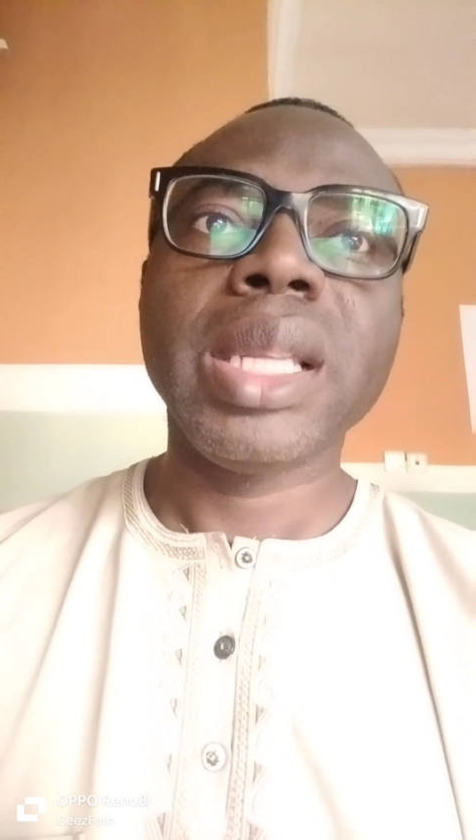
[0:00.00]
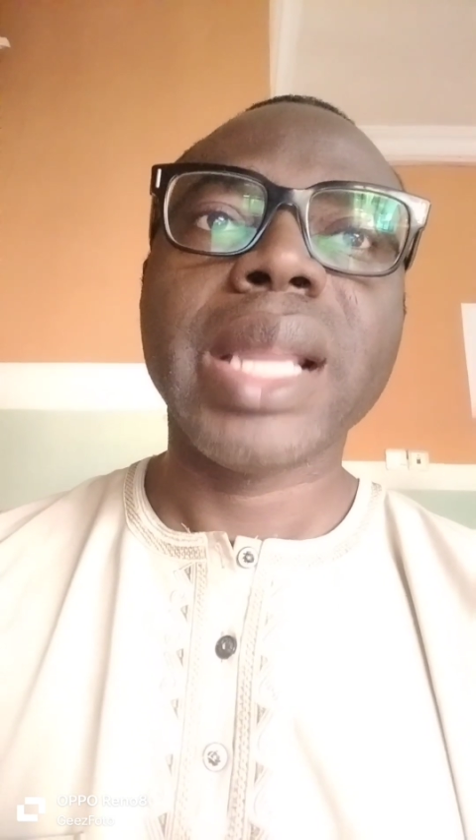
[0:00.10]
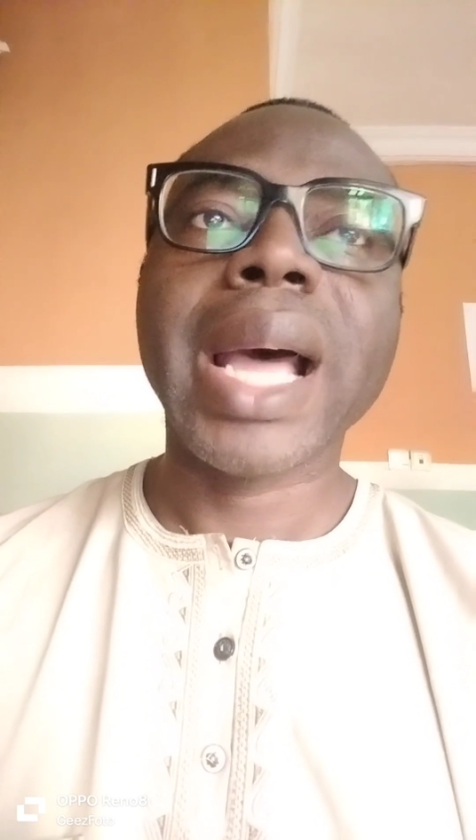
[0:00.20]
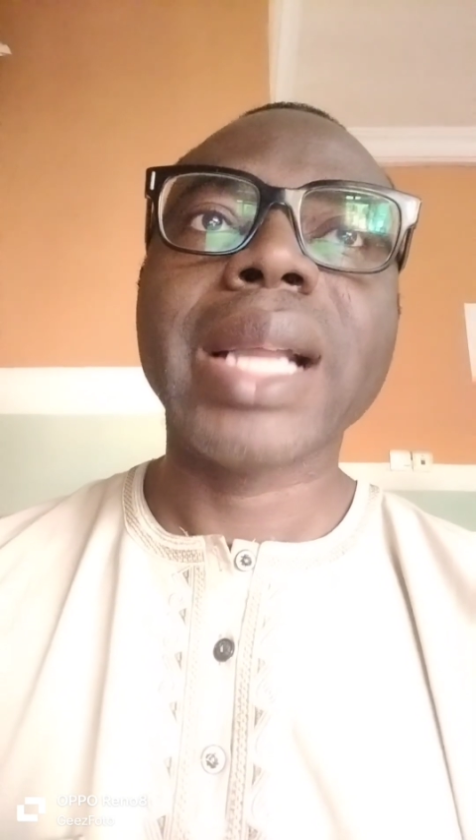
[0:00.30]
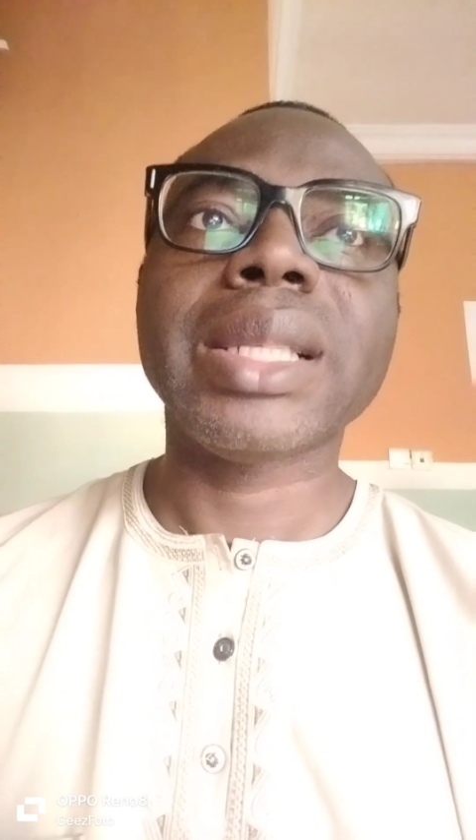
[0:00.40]

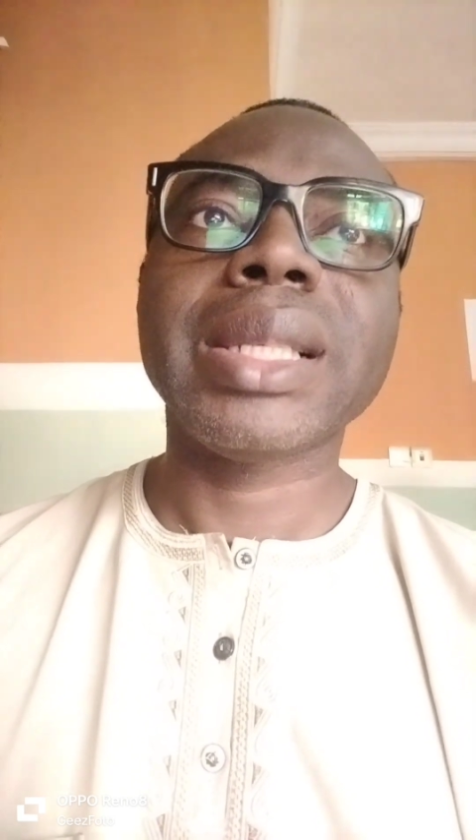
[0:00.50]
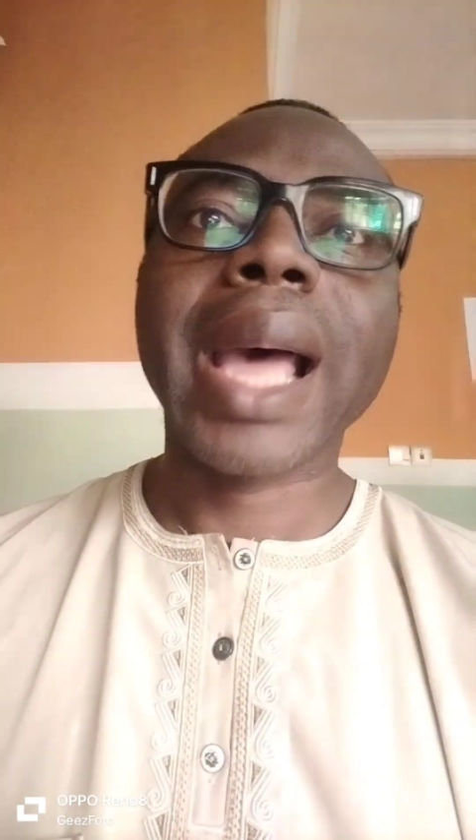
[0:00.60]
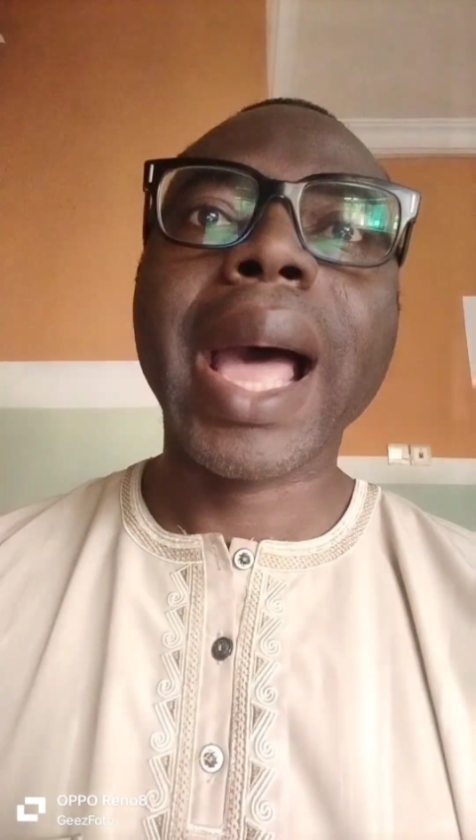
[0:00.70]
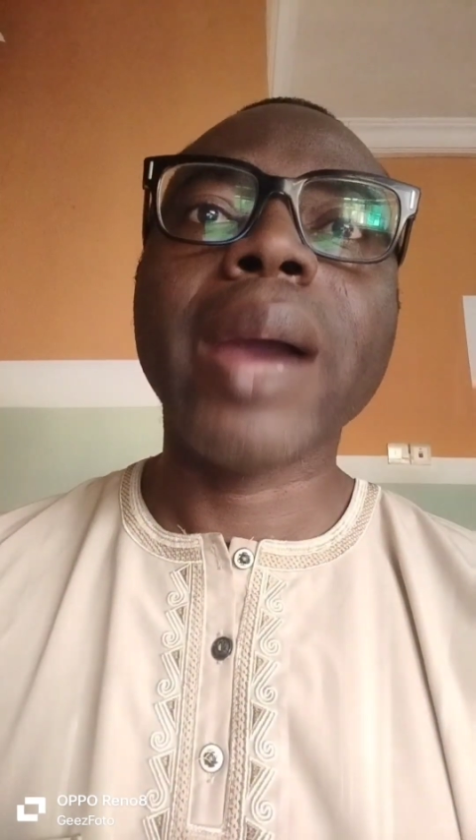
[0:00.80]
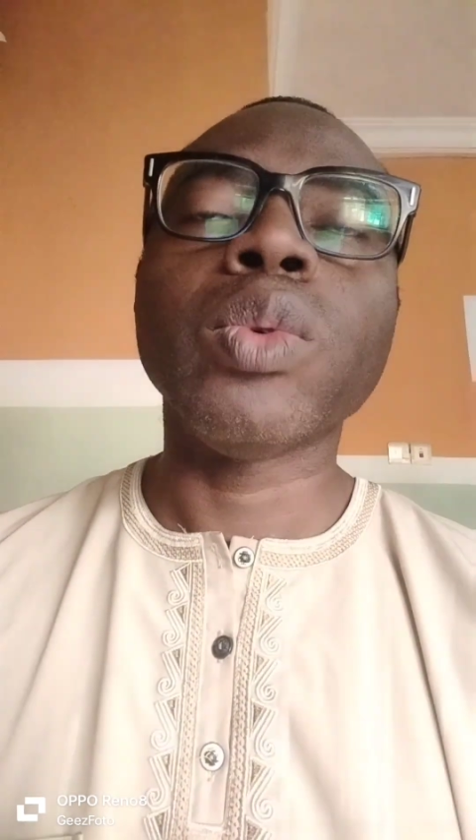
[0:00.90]
that
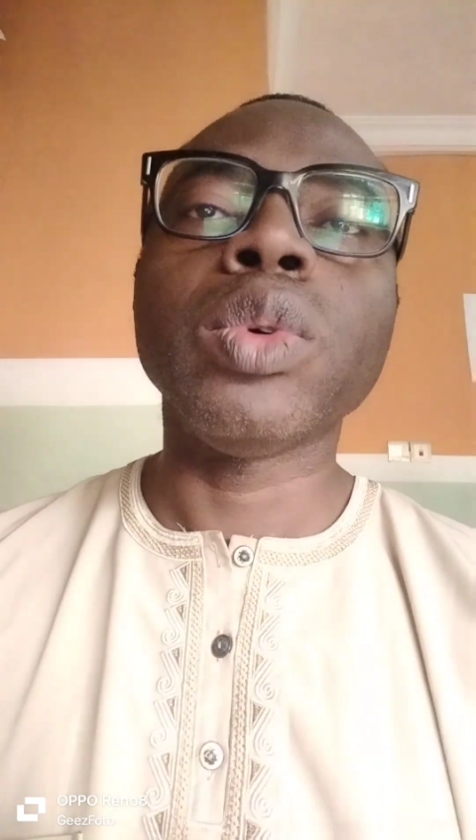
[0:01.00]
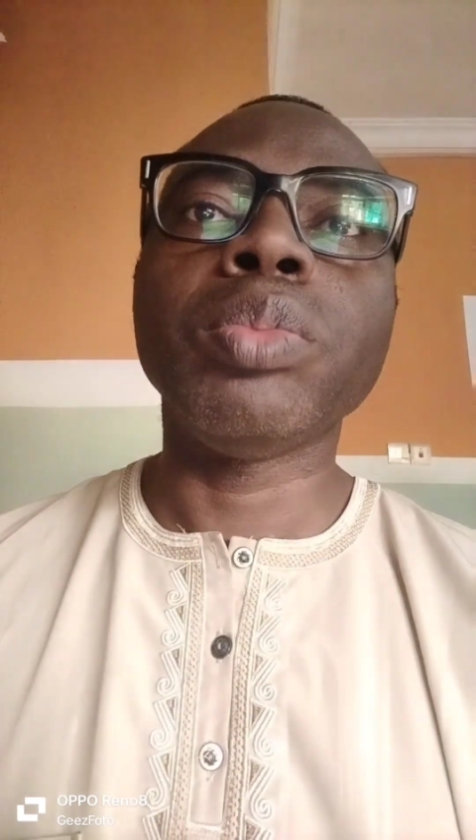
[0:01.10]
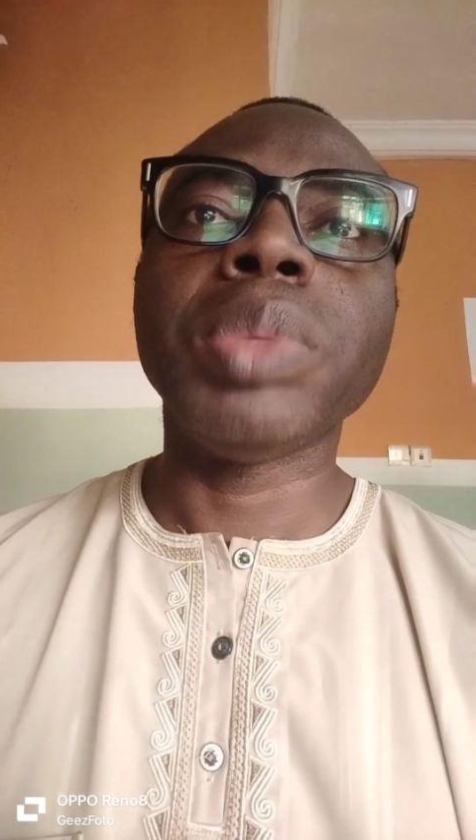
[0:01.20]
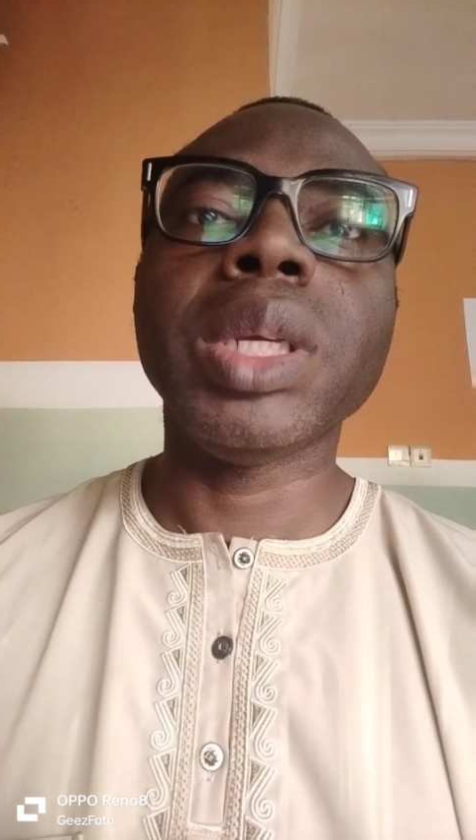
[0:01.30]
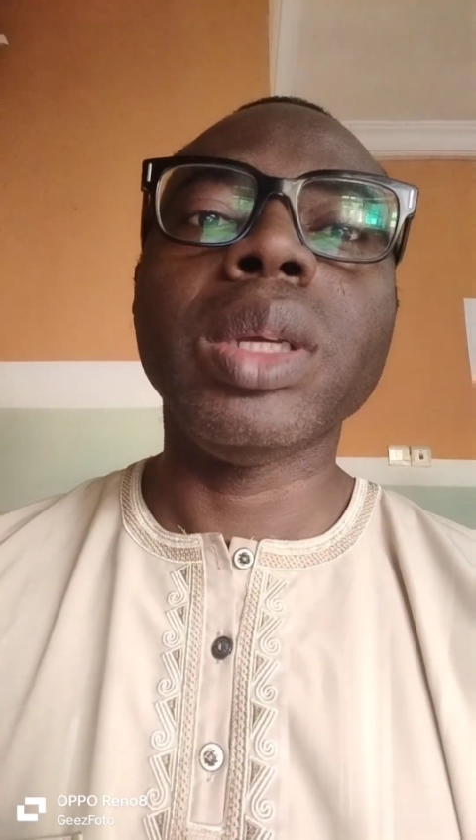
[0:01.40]
I
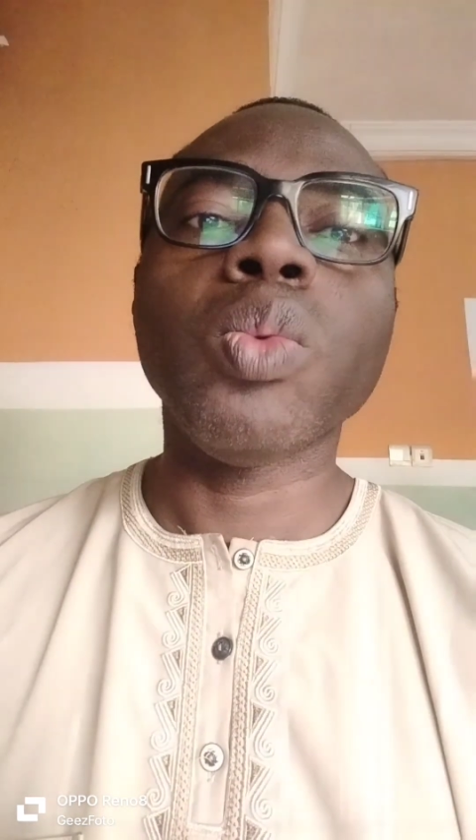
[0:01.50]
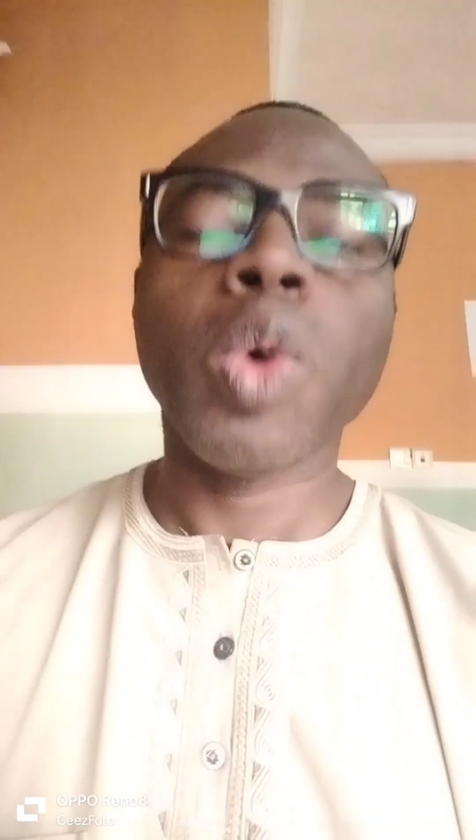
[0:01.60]
would be